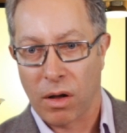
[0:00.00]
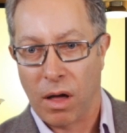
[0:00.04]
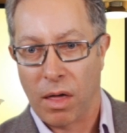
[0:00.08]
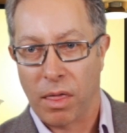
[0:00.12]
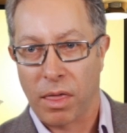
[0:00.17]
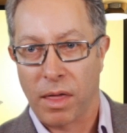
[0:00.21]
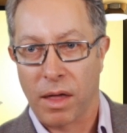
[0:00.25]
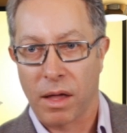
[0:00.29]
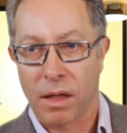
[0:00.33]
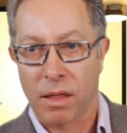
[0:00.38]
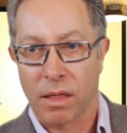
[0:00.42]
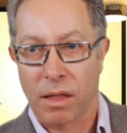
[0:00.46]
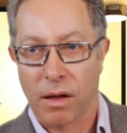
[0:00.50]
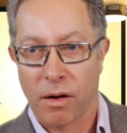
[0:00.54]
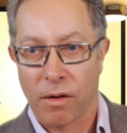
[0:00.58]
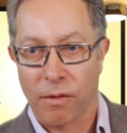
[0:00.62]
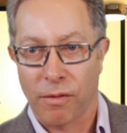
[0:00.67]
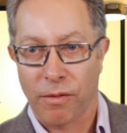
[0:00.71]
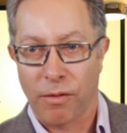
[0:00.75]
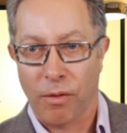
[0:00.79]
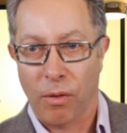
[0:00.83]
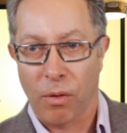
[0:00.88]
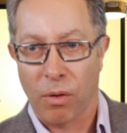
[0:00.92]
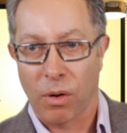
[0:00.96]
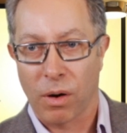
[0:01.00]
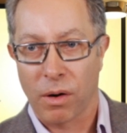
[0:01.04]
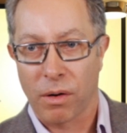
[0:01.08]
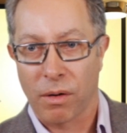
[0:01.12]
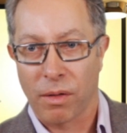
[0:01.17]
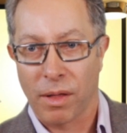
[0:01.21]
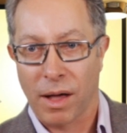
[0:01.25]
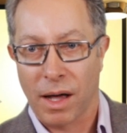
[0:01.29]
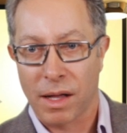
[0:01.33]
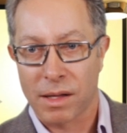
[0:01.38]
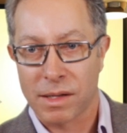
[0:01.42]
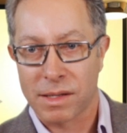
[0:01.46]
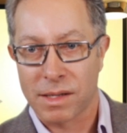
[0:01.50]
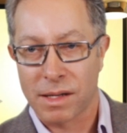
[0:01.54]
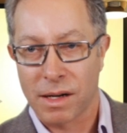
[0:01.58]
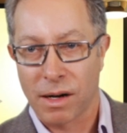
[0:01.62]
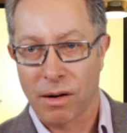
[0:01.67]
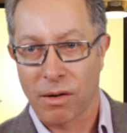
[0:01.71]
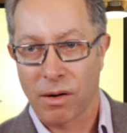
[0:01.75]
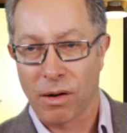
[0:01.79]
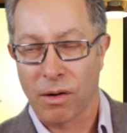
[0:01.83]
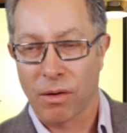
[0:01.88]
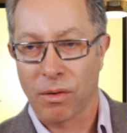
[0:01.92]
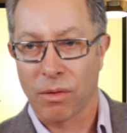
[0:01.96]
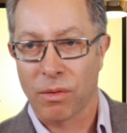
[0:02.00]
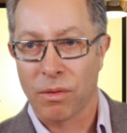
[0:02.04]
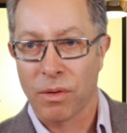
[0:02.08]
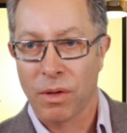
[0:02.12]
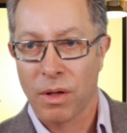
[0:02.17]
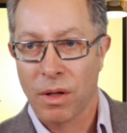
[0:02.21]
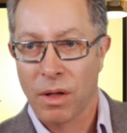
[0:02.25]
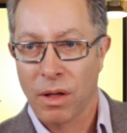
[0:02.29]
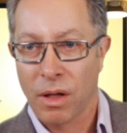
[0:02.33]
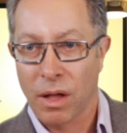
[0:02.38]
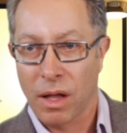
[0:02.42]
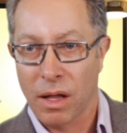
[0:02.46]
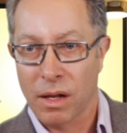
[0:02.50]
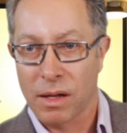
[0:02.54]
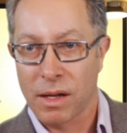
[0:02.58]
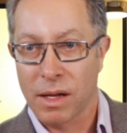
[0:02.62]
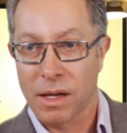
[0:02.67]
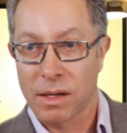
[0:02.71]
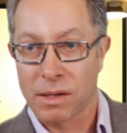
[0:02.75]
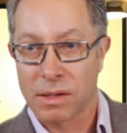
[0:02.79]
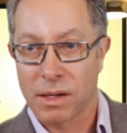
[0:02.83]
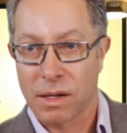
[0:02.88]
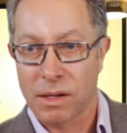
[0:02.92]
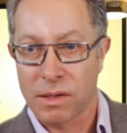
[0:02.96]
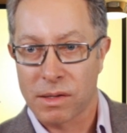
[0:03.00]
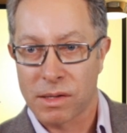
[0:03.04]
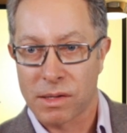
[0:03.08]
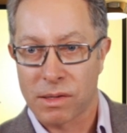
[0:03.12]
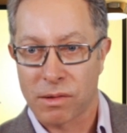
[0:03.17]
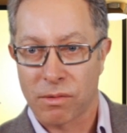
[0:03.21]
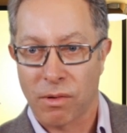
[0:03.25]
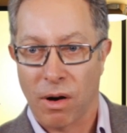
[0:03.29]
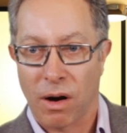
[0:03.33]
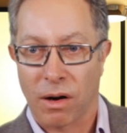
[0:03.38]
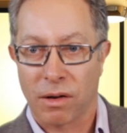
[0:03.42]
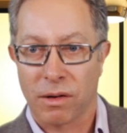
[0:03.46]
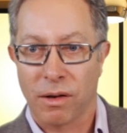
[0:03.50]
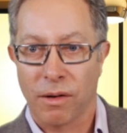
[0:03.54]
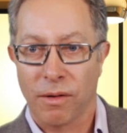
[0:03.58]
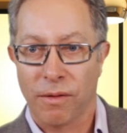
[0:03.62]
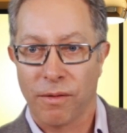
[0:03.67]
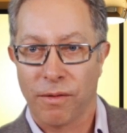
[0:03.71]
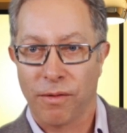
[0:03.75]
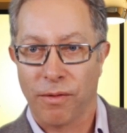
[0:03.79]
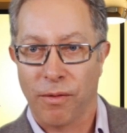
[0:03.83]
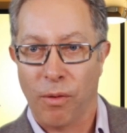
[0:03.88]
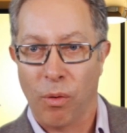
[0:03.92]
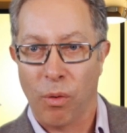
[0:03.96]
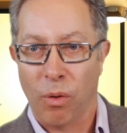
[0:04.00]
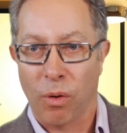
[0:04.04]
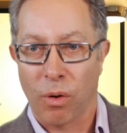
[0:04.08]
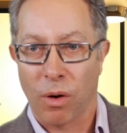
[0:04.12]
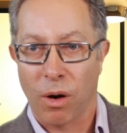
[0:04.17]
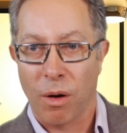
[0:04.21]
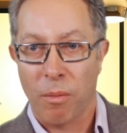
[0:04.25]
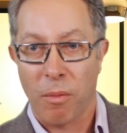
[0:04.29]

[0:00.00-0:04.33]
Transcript: I think, therefore, under that scenario, it is constructive for a